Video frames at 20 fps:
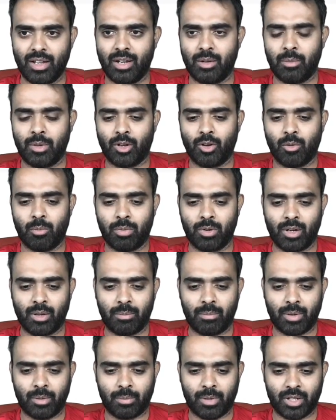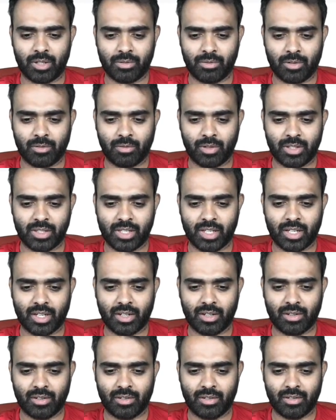let me go pull up my password 1
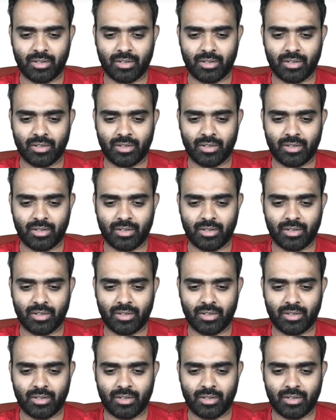second.